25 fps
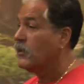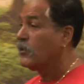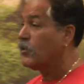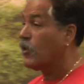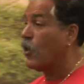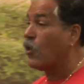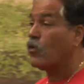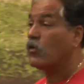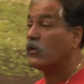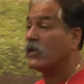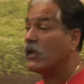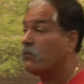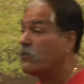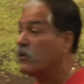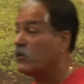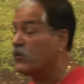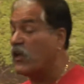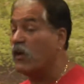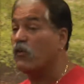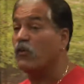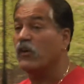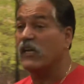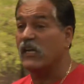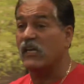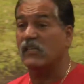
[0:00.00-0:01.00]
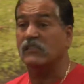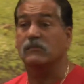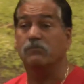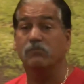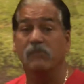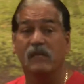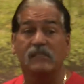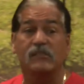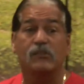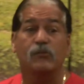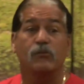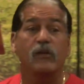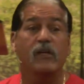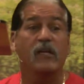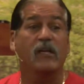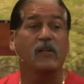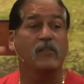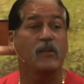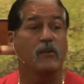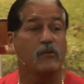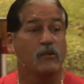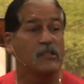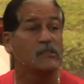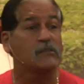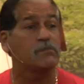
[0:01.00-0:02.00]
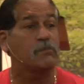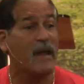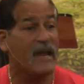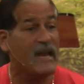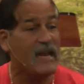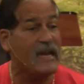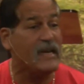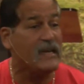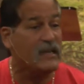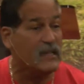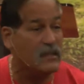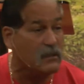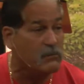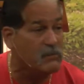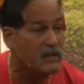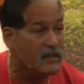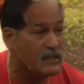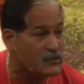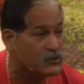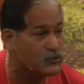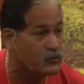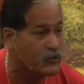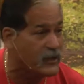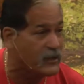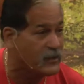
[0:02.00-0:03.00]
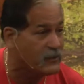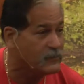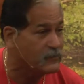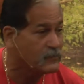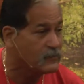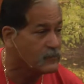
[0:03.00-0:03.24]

No, don't get me, there is misery and there is pain in the ministry.